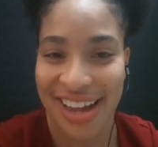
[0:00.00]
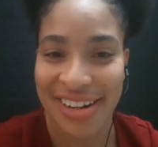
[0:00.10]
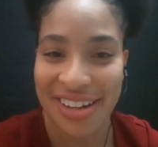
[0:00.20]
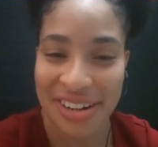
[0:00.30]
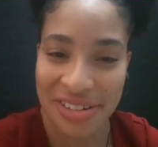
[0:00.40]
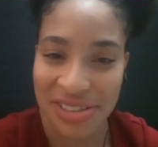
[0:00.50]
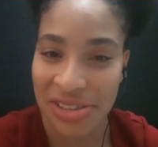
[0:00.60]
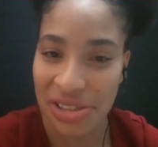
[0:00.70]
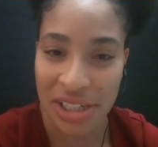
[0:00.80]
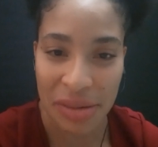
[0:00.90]
And you can
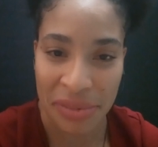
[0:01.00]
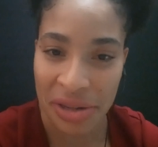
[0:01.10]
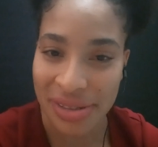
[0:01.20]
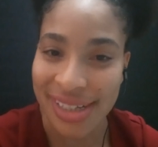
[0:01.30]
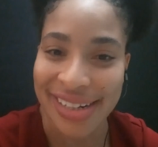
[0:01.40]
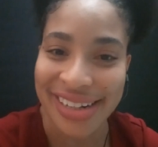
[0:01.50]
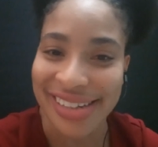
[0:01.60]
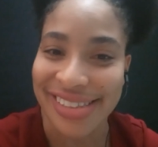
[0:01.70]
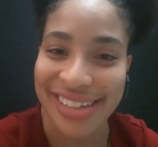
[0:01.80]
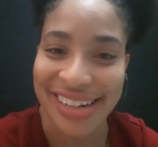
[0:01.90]
also check me out on
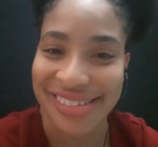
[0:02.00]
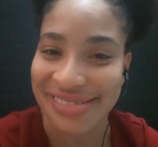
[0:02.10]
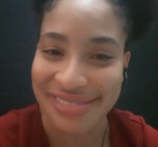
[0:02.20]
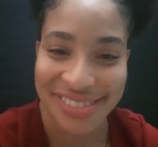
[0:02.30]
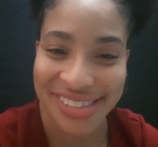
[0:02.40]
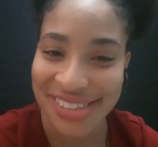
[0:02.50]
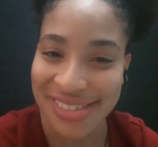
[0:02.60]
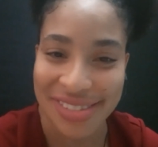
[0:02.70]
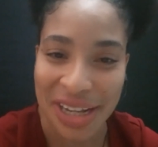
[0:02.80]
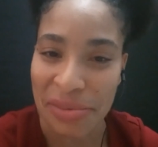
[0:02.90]
LinkedIn and
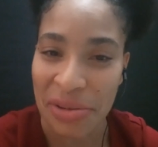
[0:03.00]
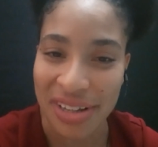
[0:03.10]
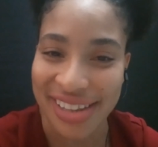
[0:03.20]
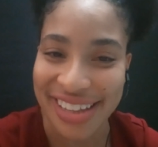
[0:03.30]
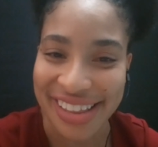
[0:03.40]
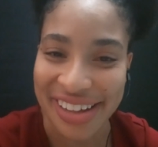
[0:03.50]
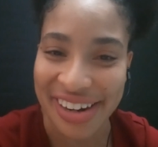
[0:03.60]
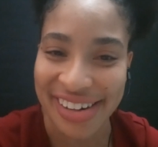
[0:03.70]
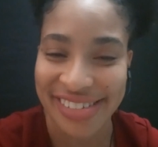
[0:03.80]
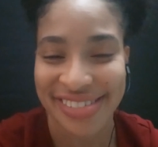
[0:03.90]
tell me what you think
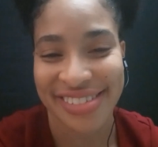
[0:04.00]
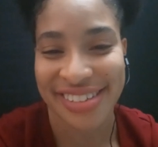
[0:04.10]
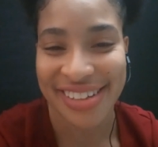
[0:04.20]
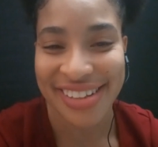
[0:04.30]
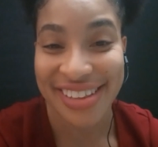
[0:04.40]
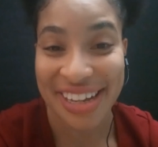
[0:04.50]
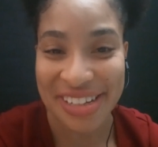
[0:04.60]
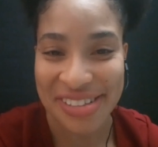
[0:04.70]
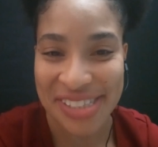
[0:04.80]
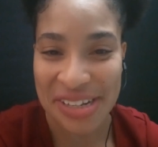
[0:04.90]
there.
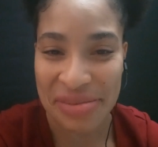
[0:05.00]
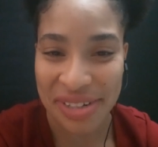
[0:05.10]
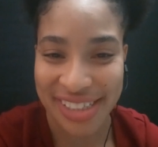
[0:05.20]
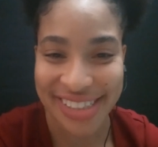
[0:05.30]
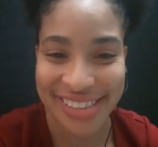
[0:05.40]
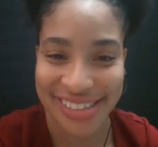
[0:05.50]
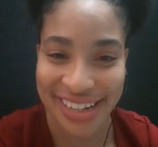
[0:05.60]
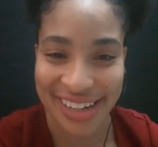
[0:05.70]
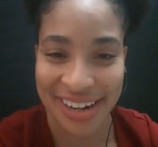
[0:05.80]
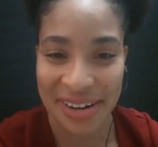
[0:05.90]
Thank you so much.
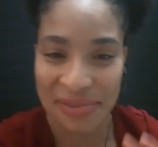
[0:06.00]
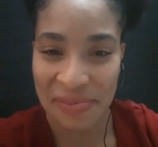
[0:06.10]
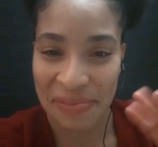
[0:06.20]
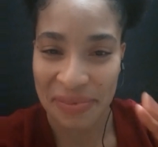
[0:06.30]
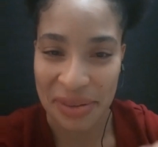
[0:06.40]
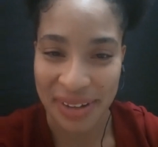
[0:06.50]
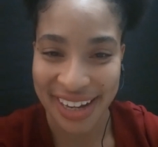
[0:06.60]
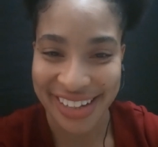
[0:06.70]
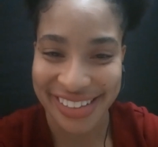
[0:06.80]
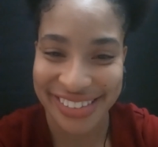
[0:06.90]
Take care. Bye-bye.